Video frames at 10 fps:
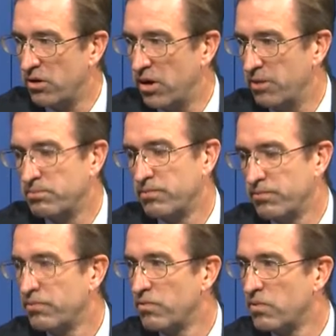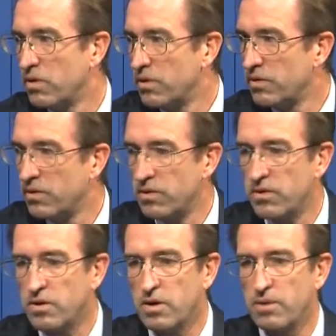And I'm going to have to cut you right off there because
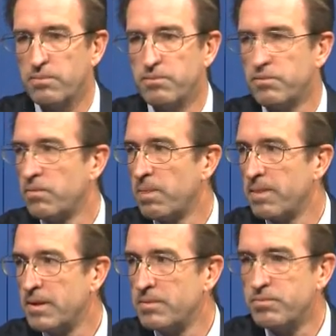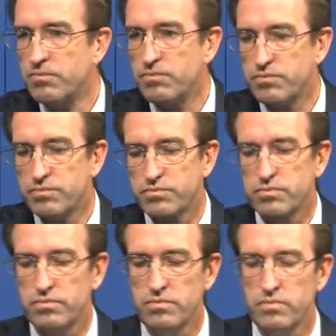we actually are a little bit shorter on time than we
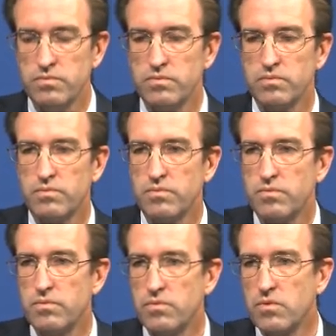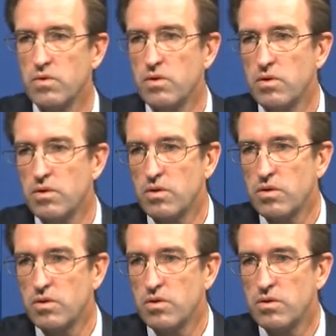thought. Mr. Moody, can you quickly
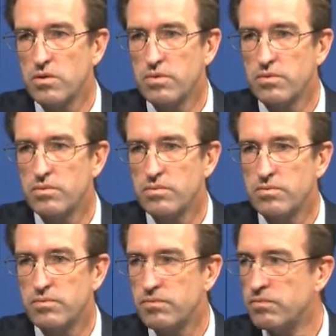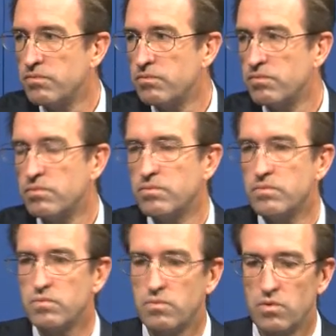basically just give us your thoughts
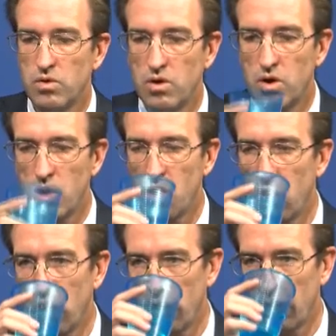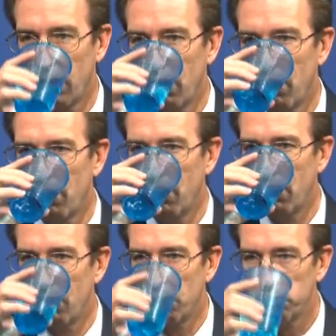on sort of teacher
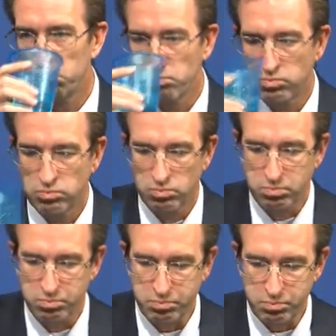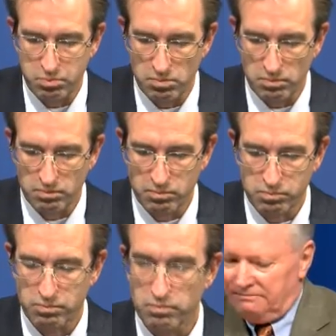salaries and
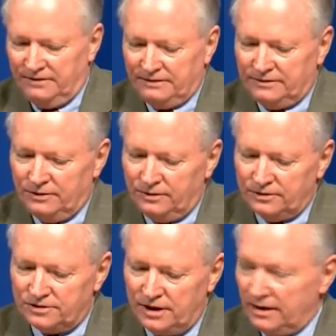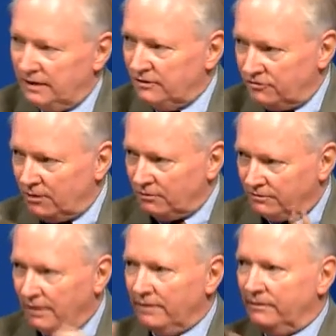in the state and the general
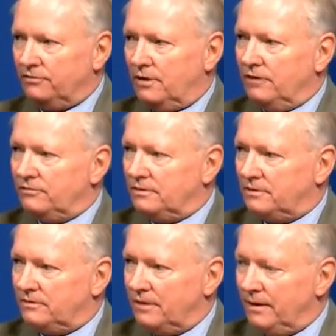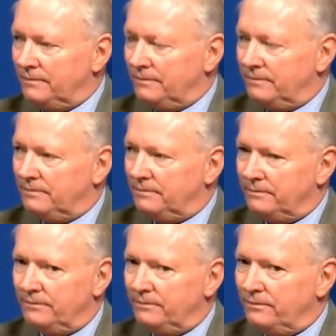state of education? We don't do
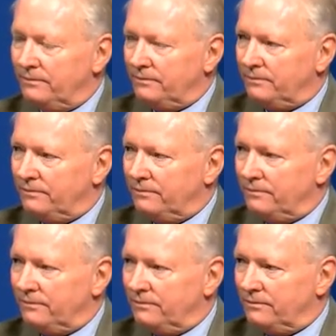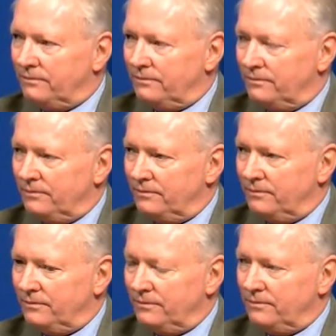well by the students in the
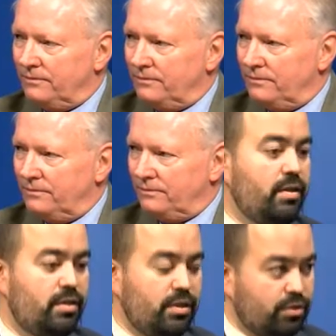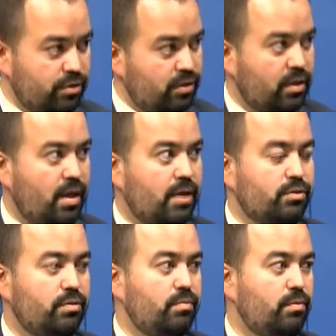classroom, by the teachers in the
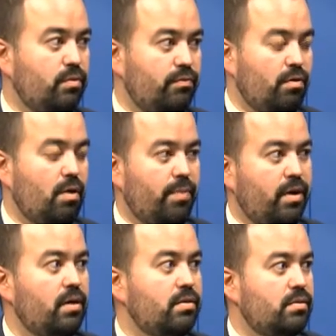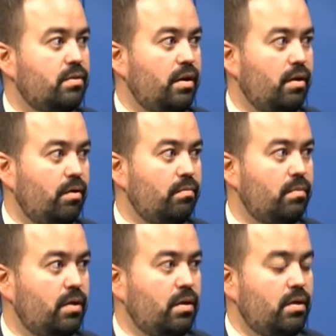classroom, or for our parents at home.
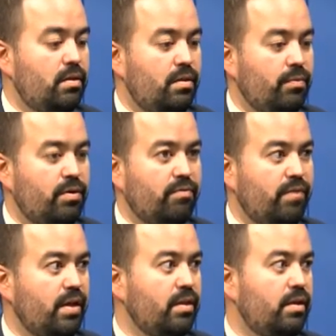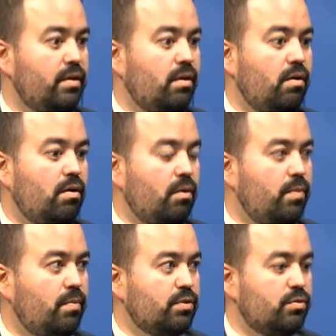We are failing our
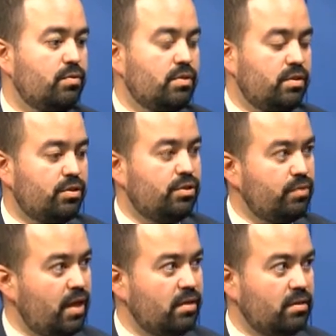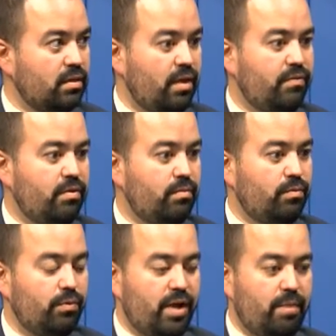public schools. Since 2011,
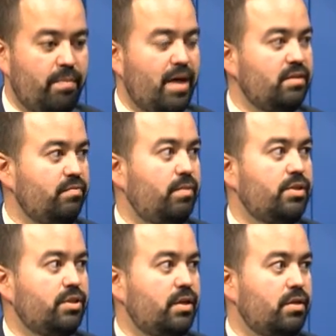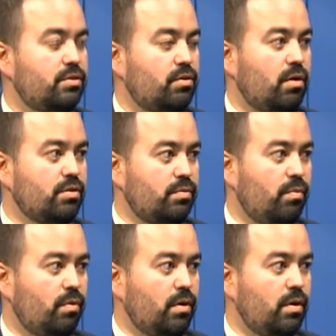when we had massive budget cuts across the
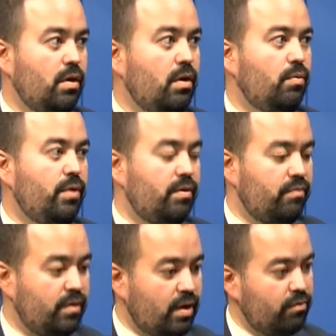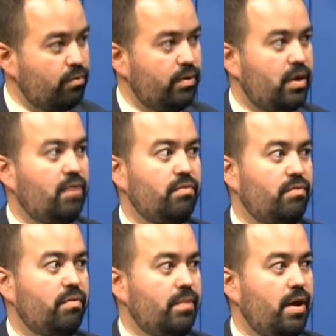board, we have never recovered
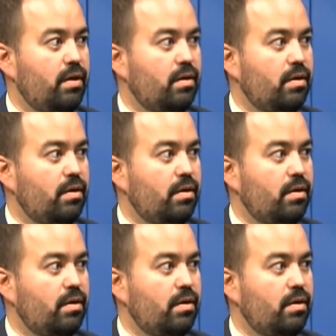from that.